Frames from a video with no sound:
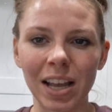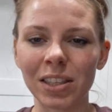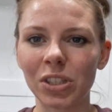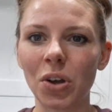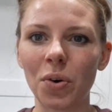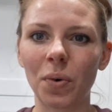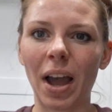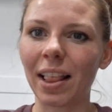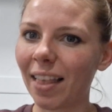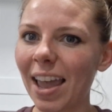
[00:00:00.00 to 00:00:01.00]
And so
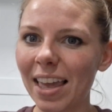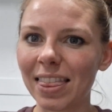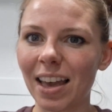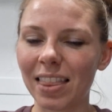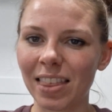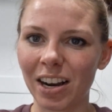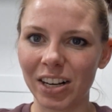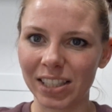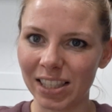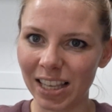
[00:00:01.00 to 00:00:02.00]
I like that there
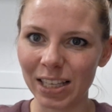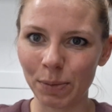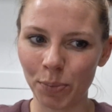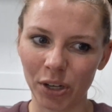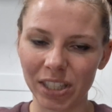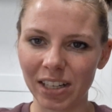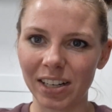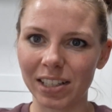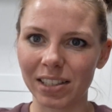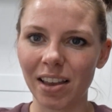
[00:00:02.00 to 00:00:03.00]
is this book
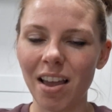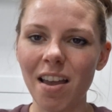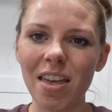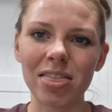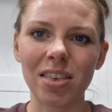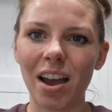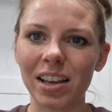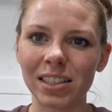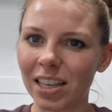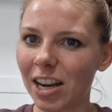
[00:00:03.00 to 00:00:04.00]
series that
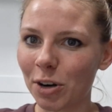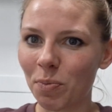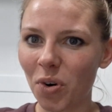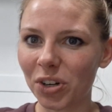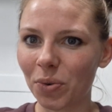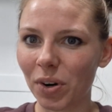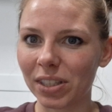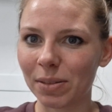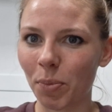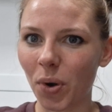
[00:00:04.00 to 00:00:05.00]
is geared more
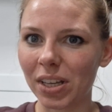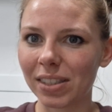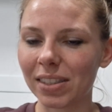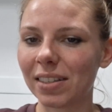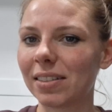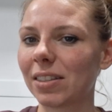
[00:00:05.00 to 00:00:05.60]
towards the boys.